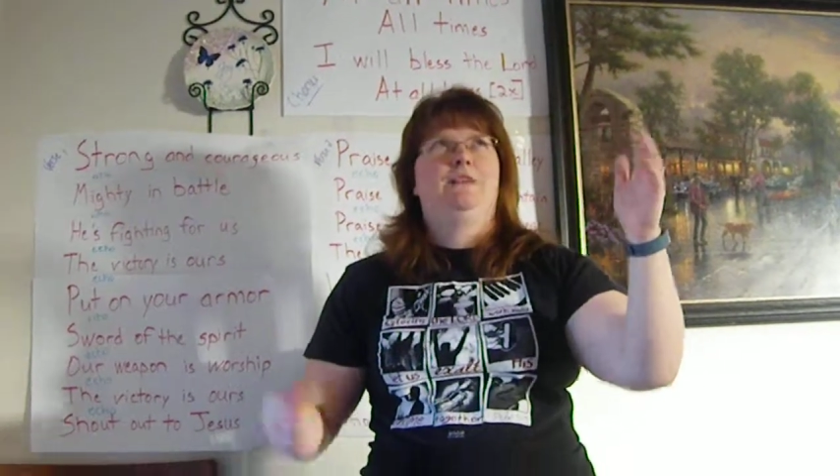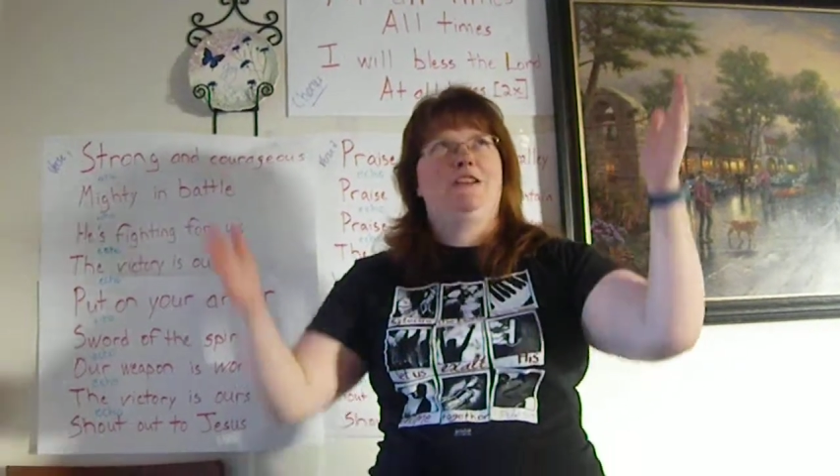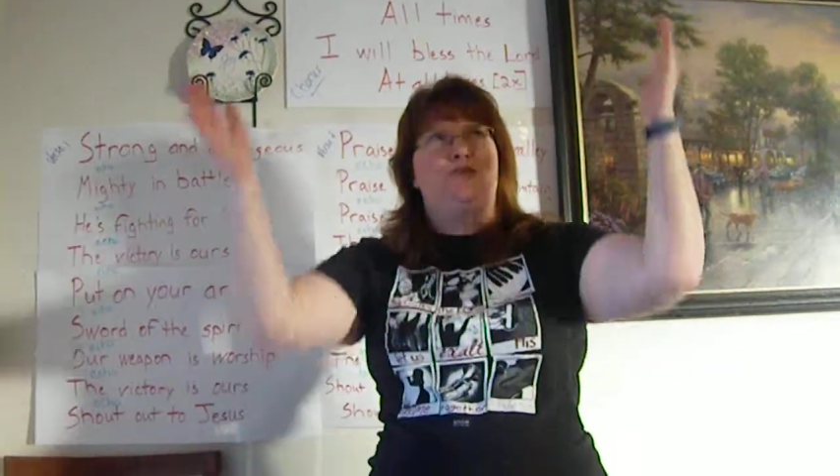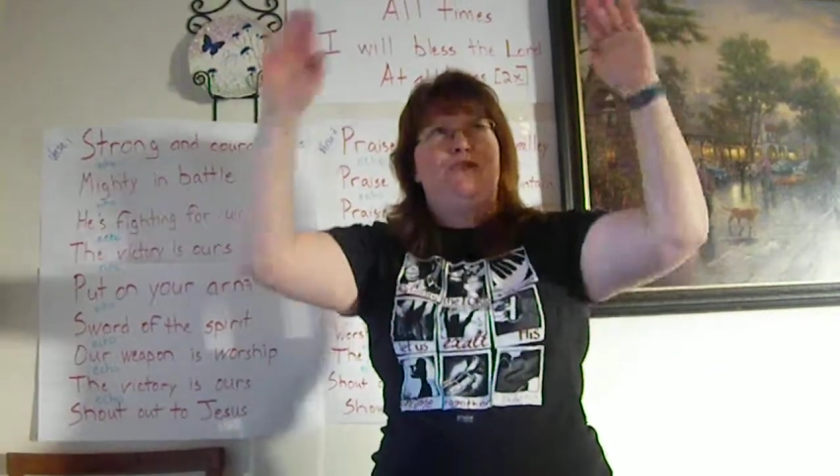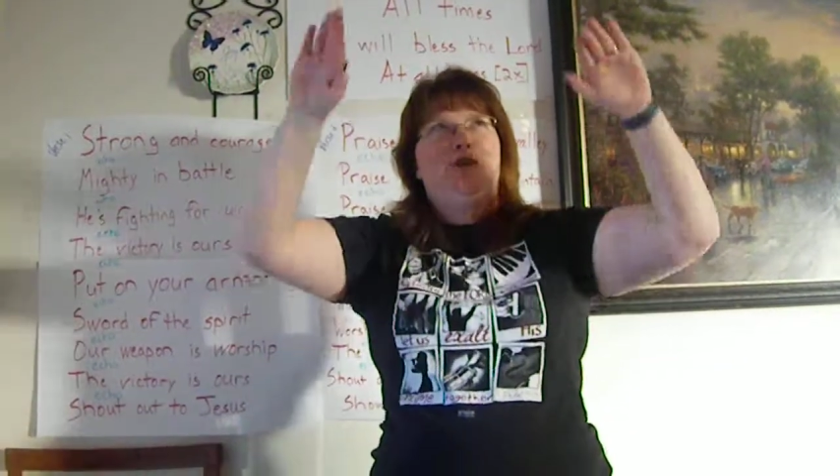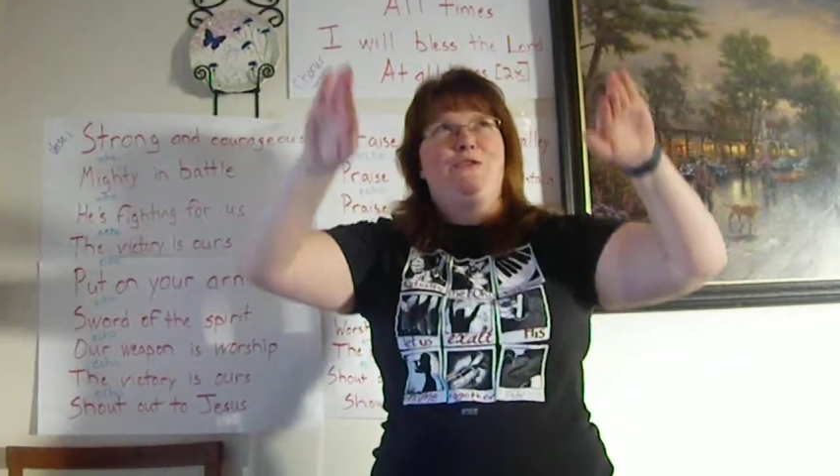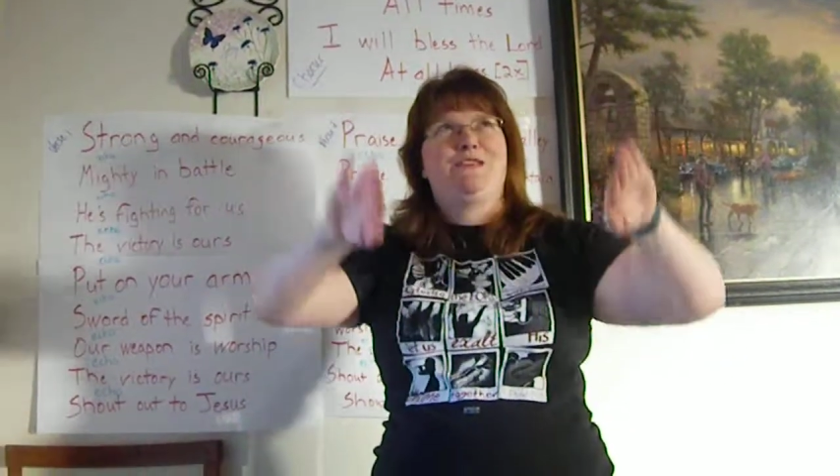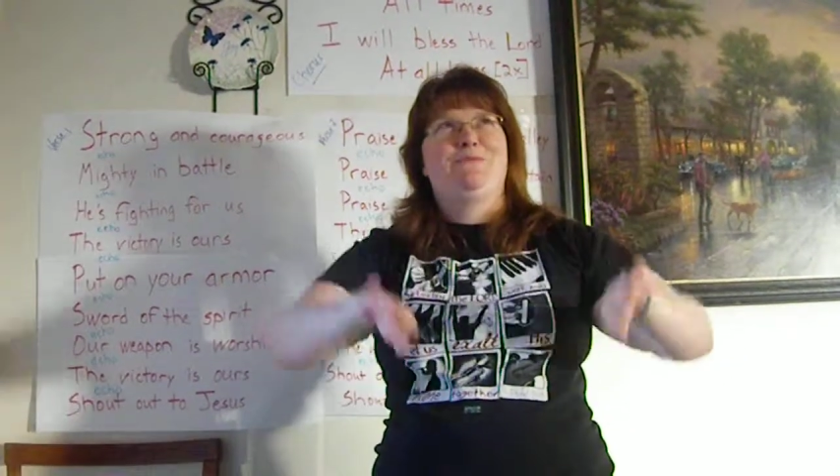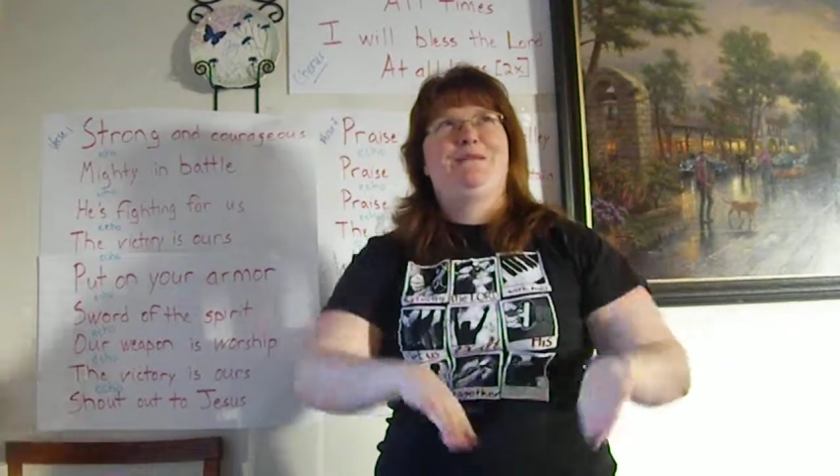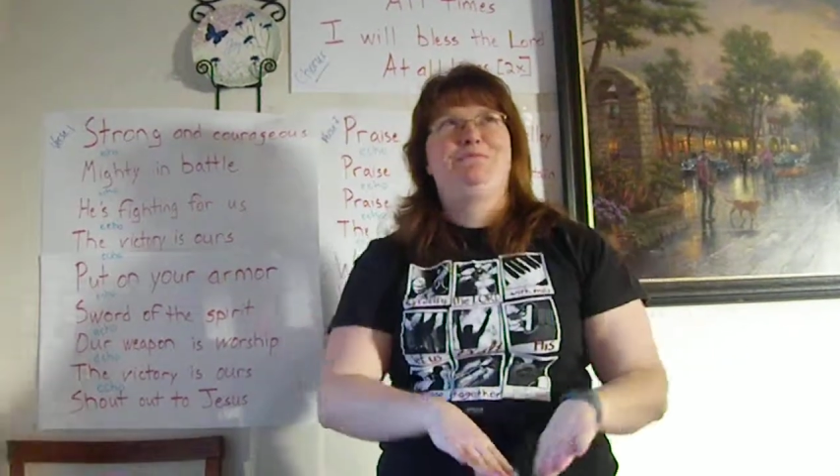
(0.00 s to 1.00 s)
Actually, you go
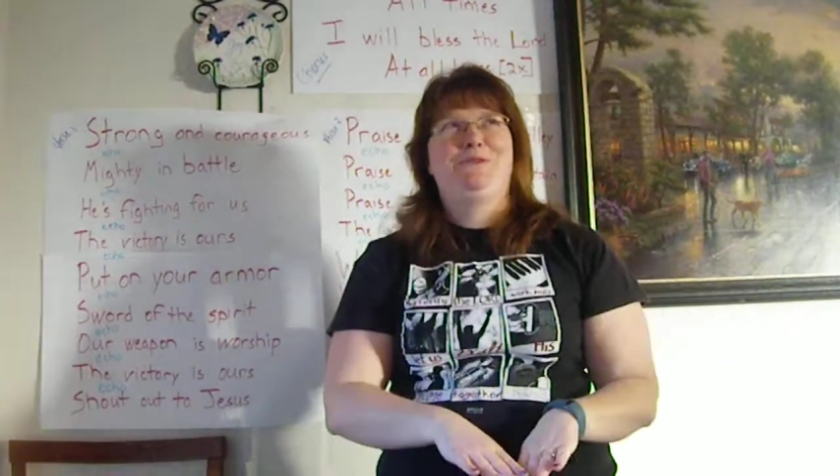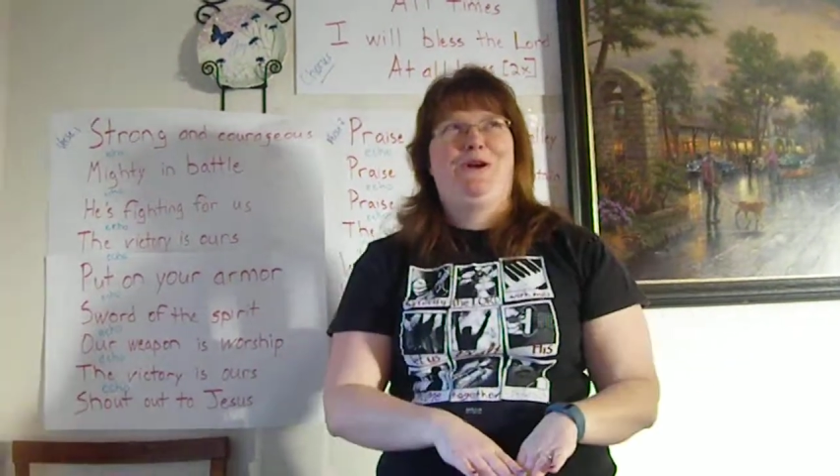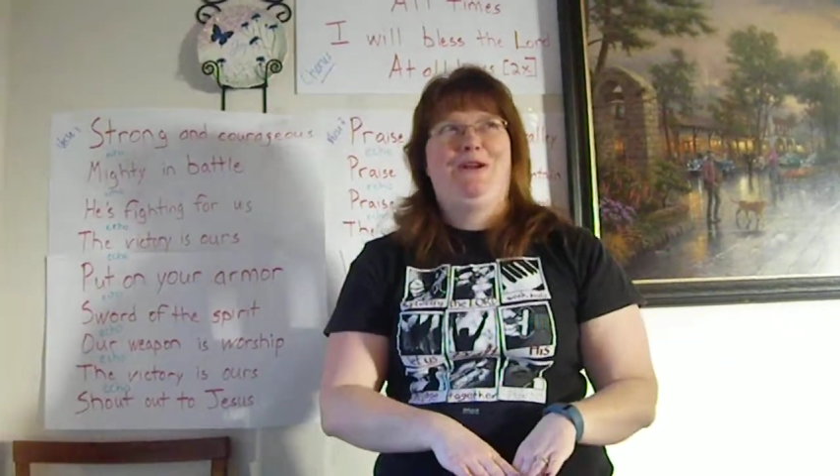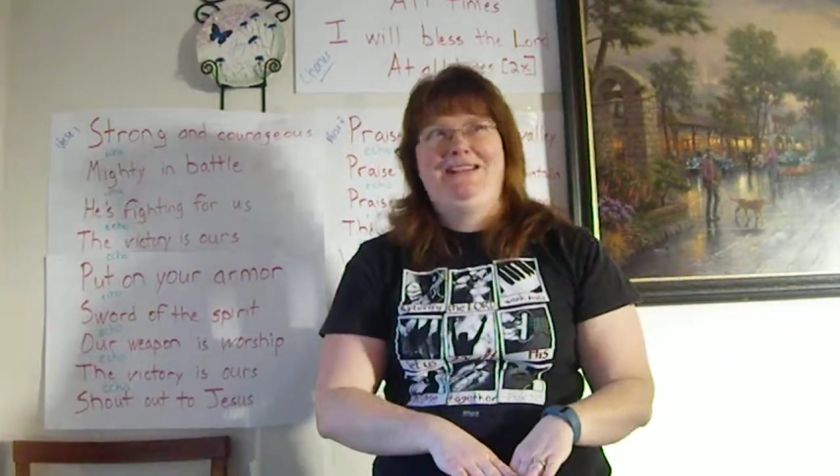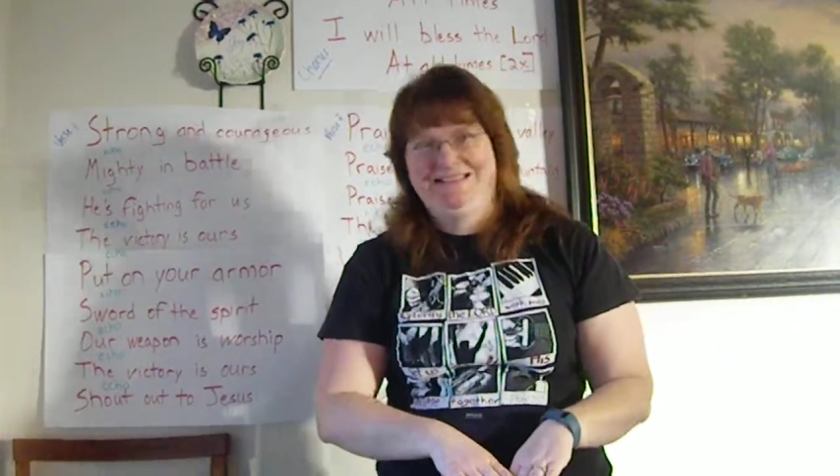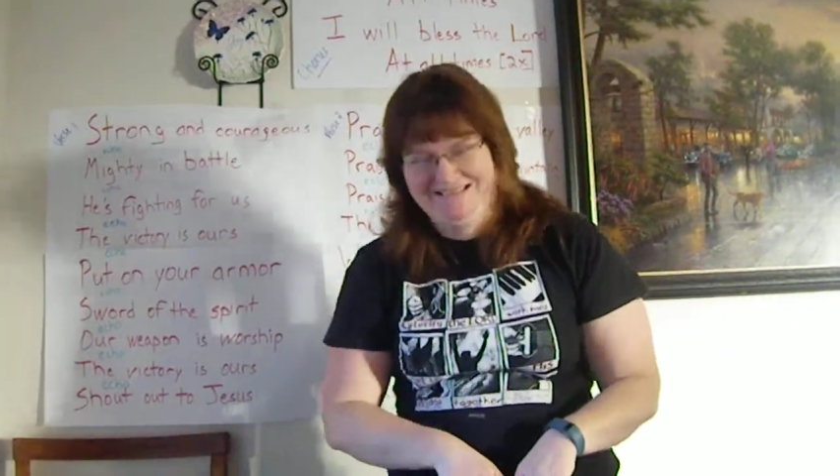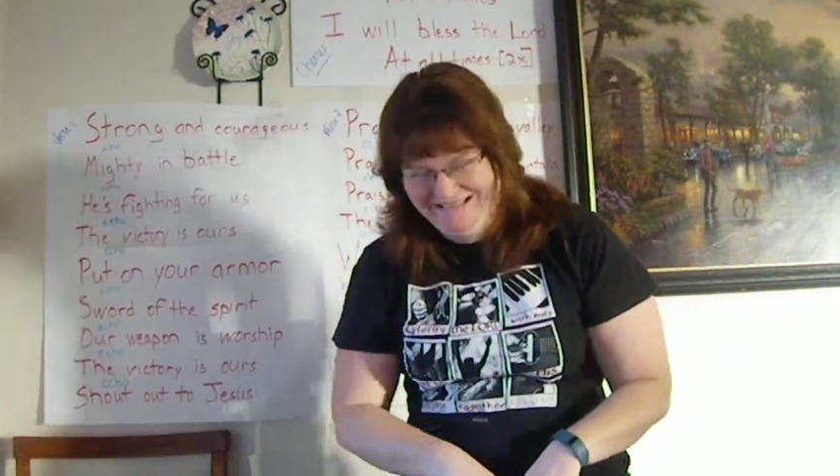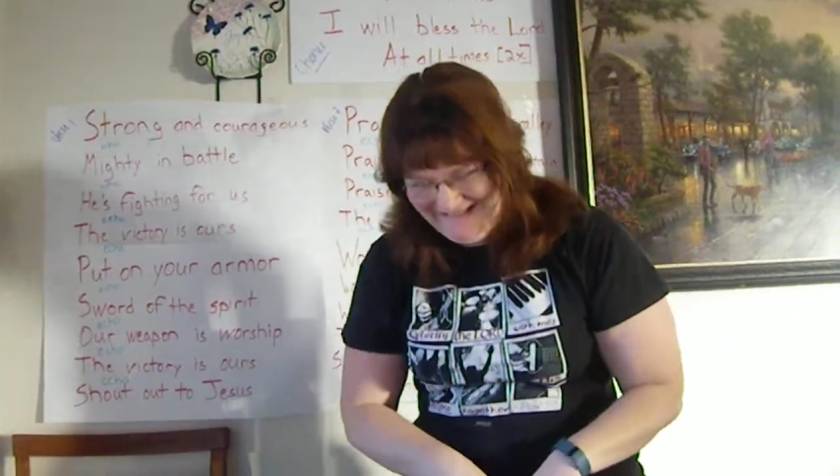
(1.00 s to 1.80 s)
this way. Sorry.